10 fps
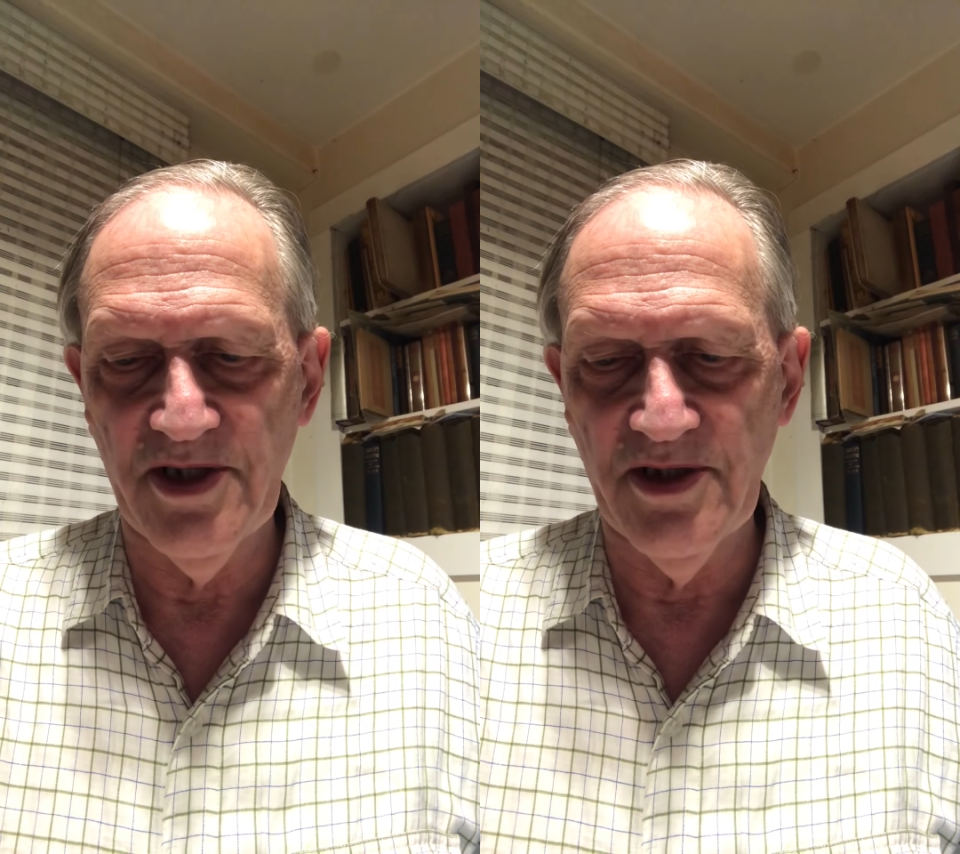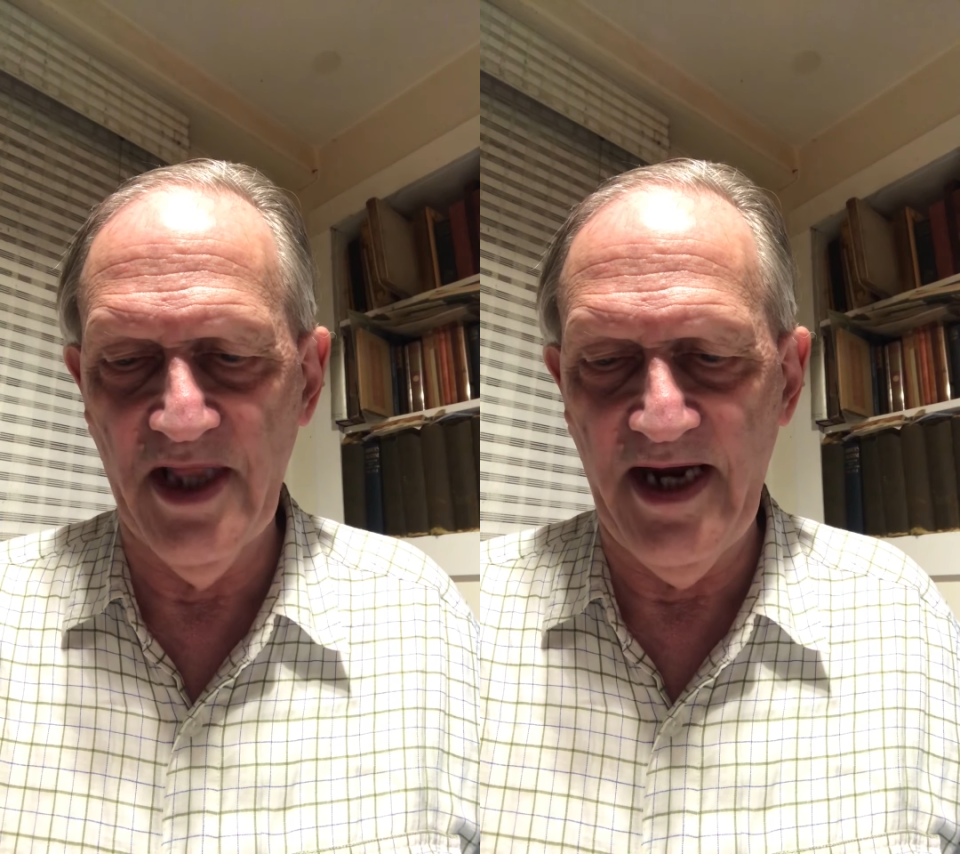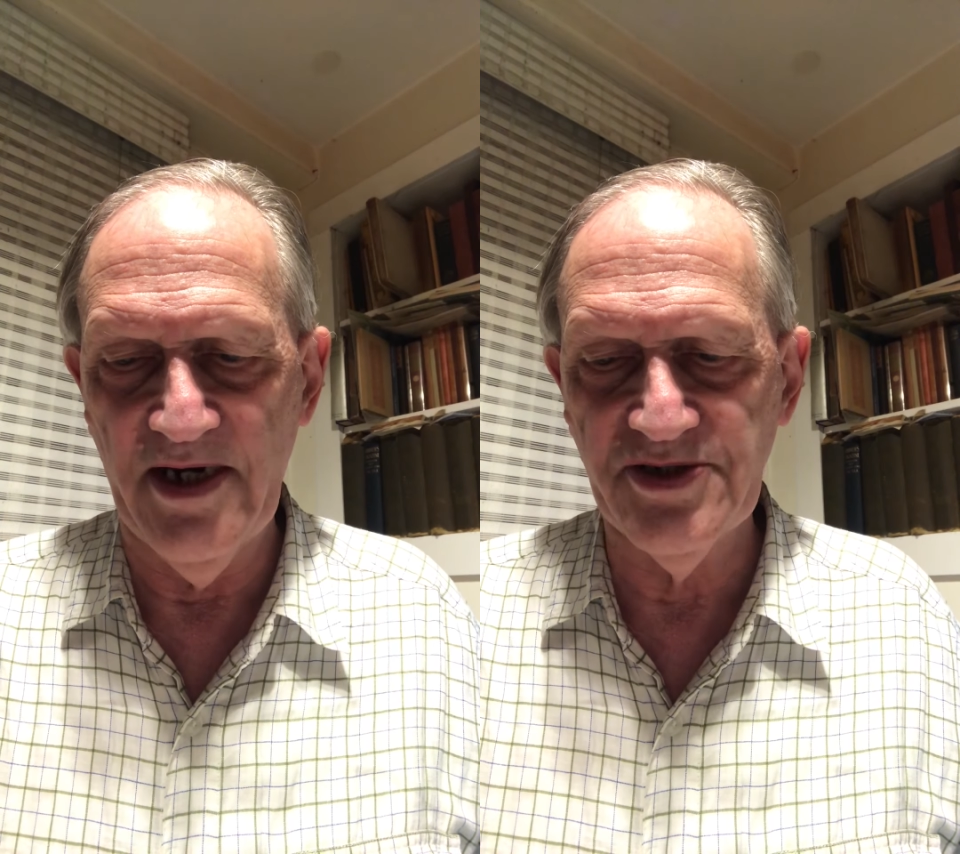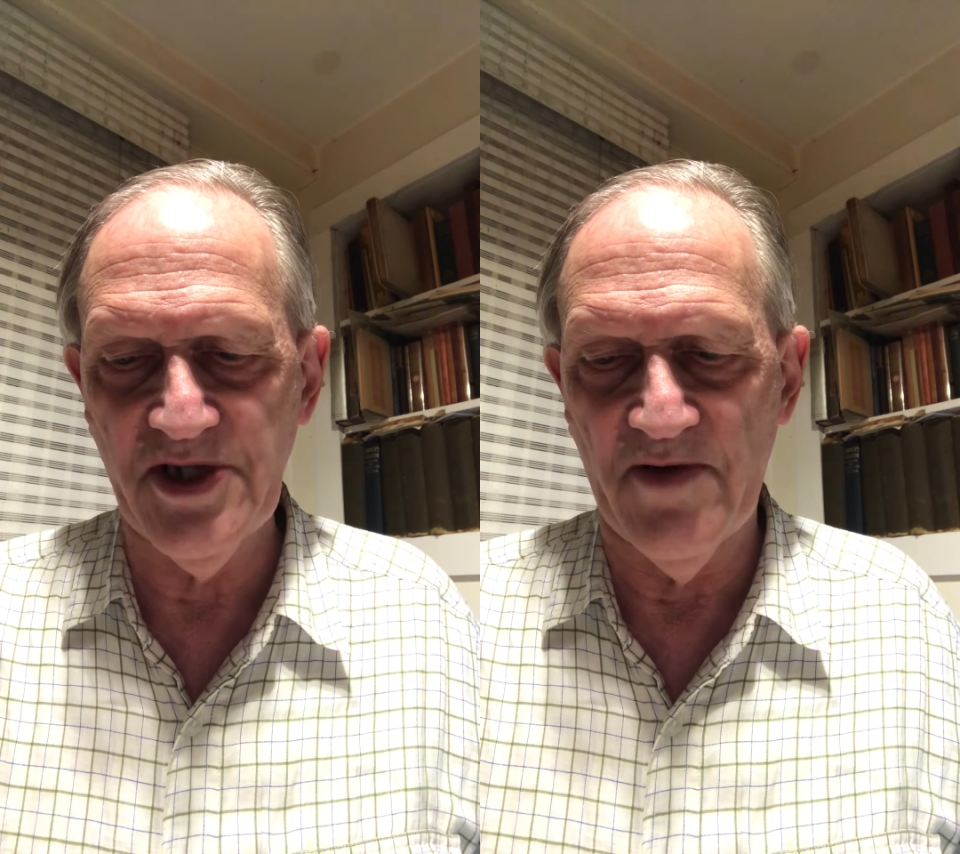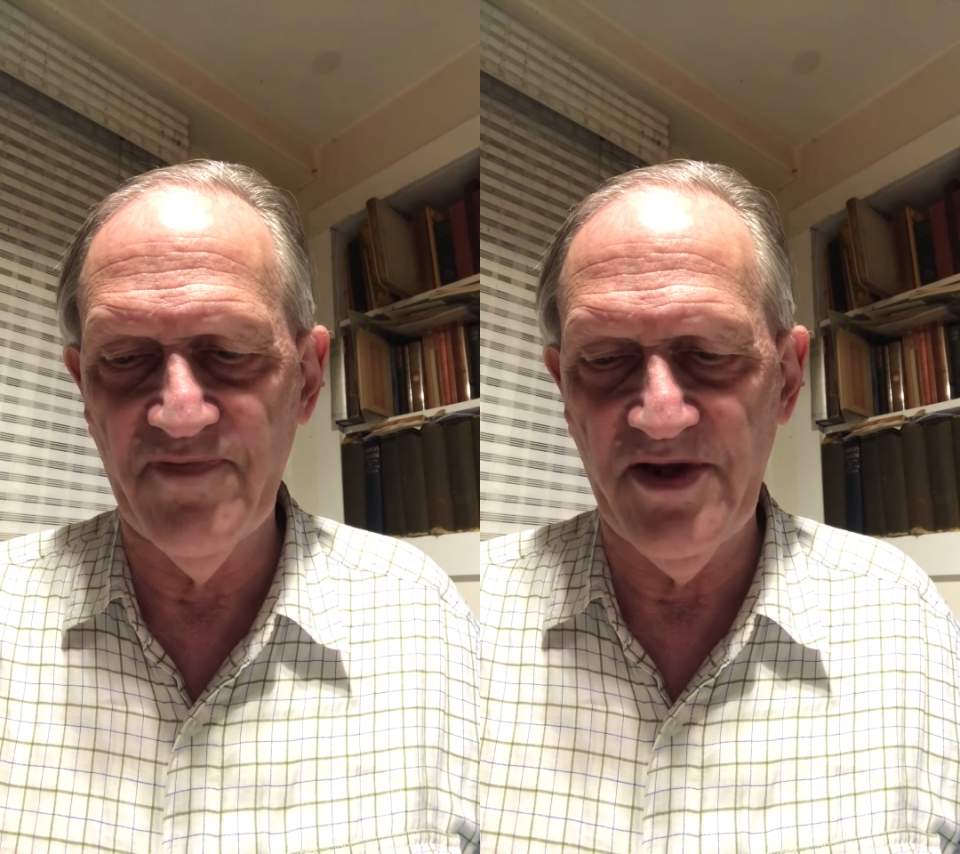layers
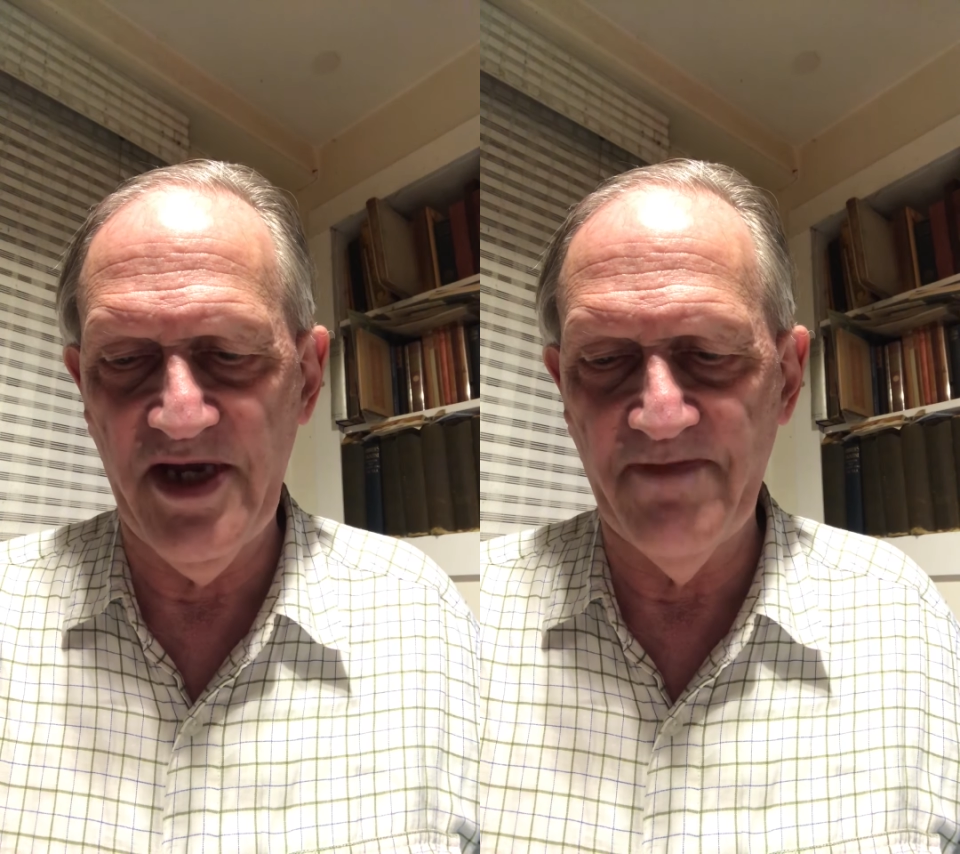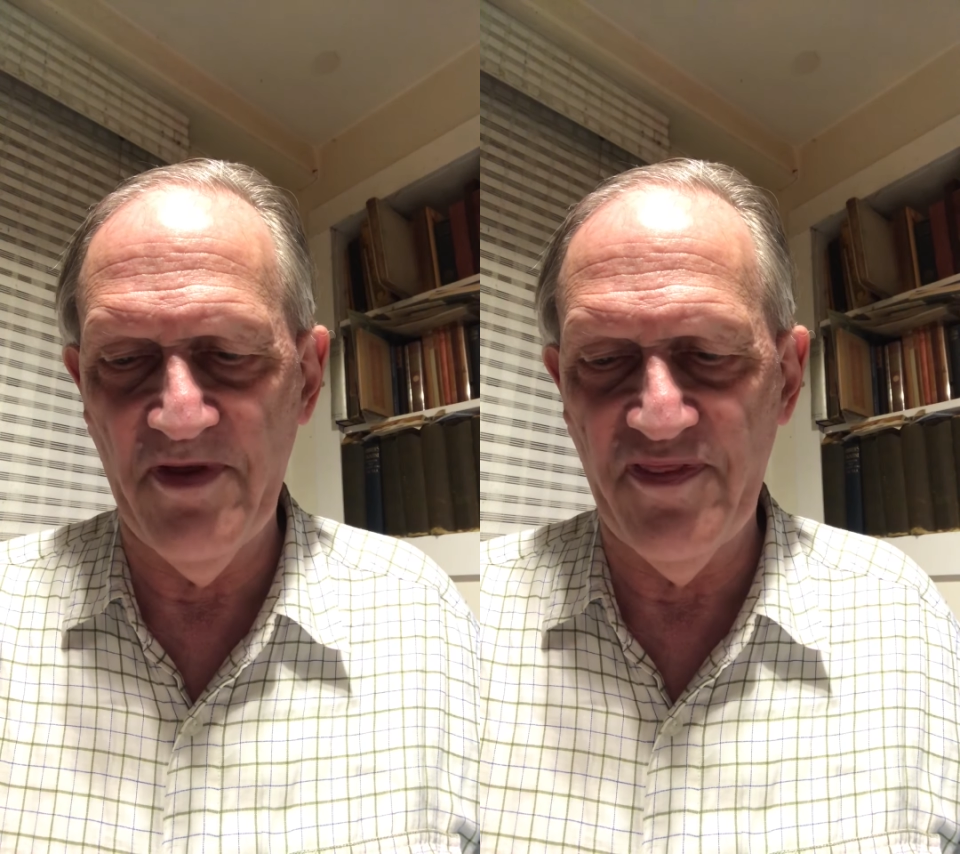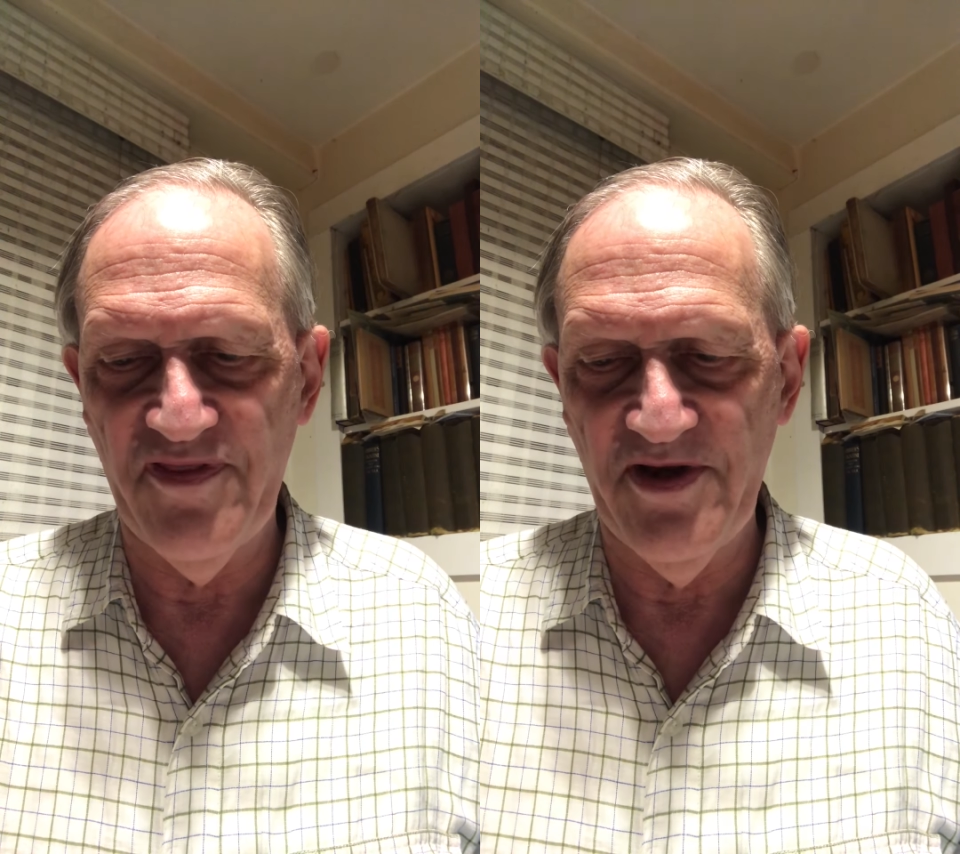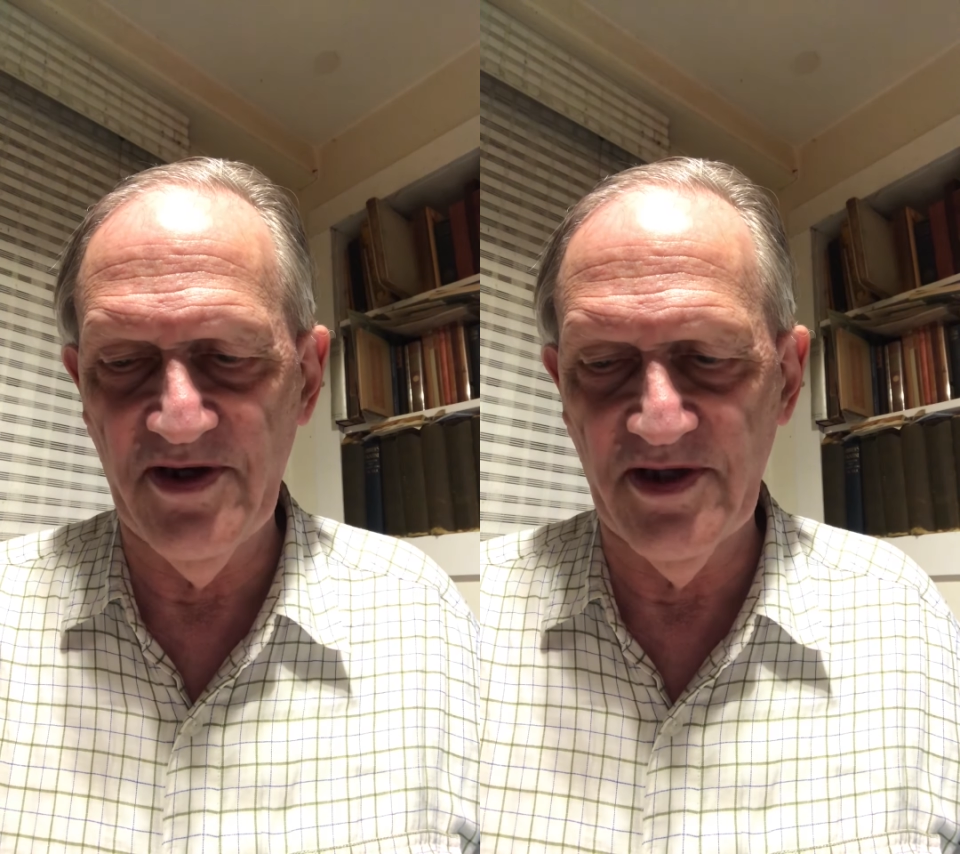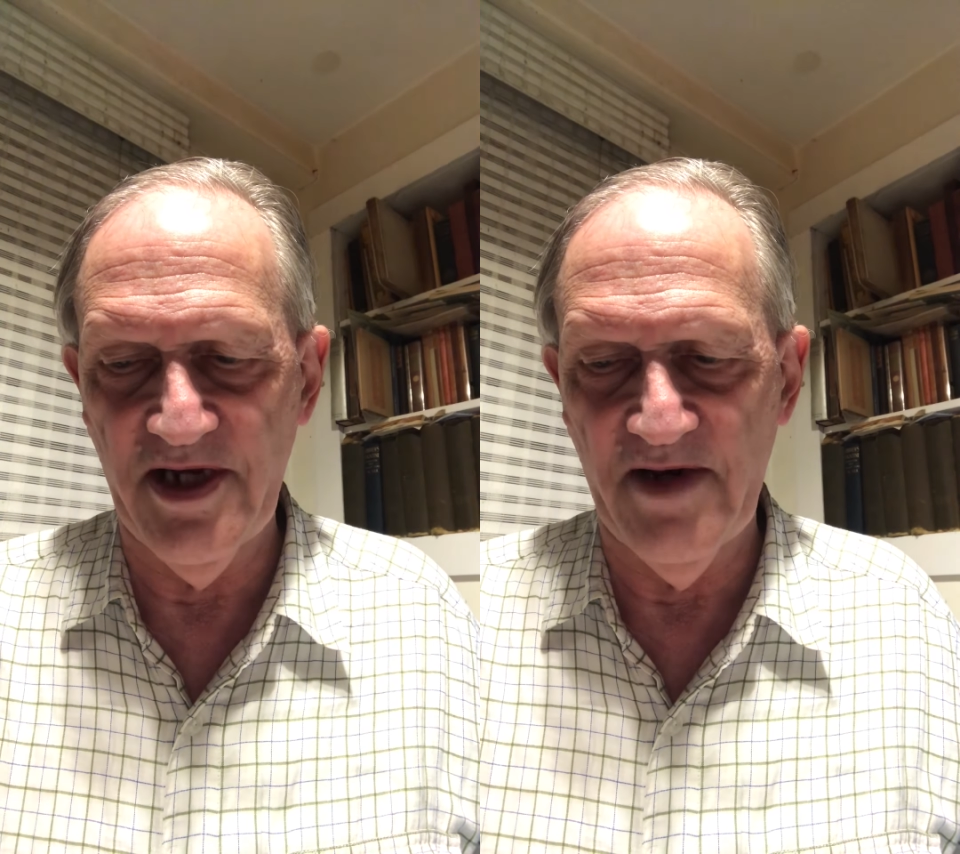of the
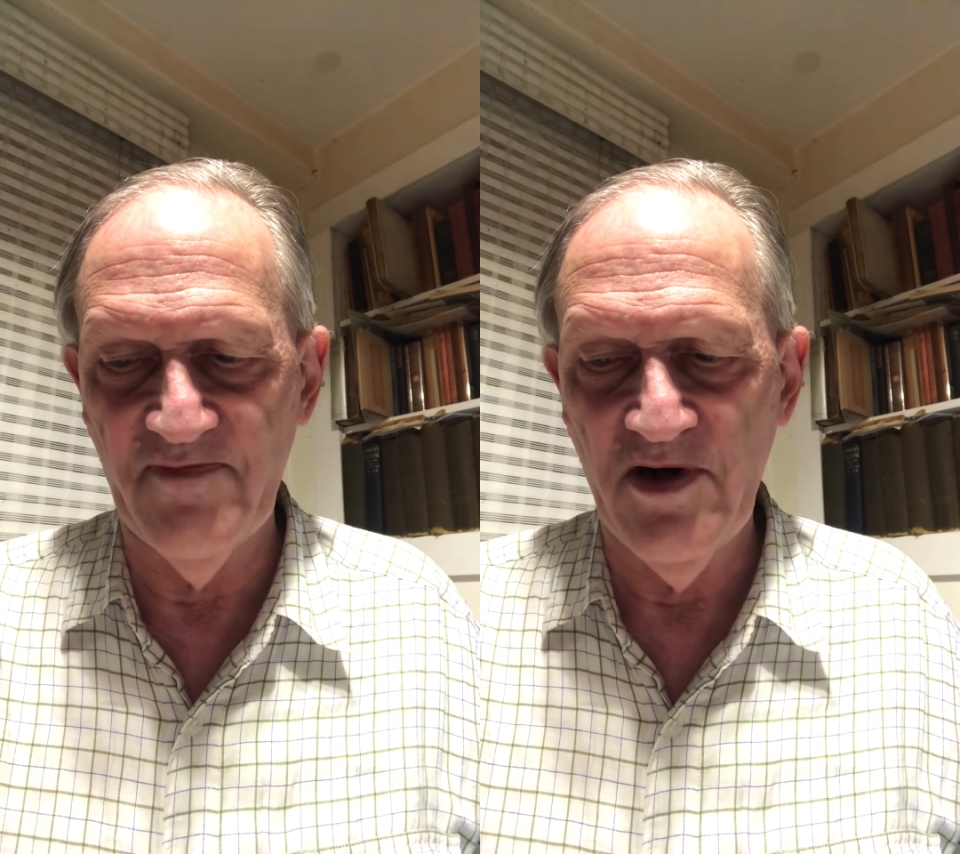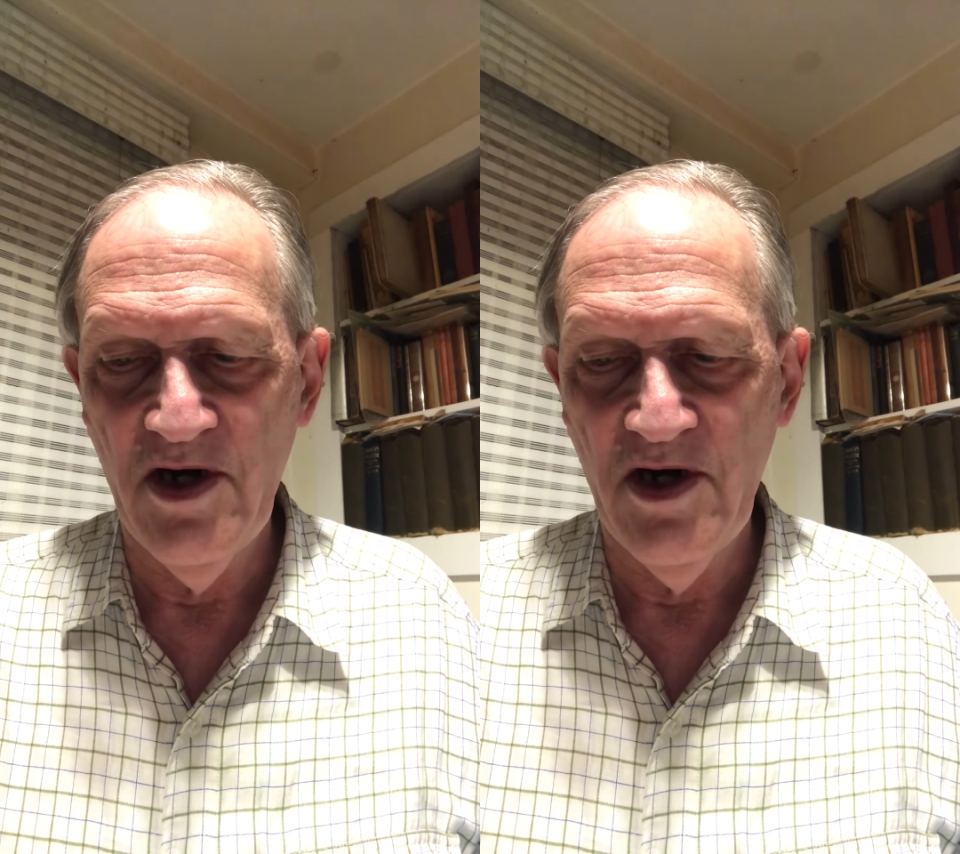epithelium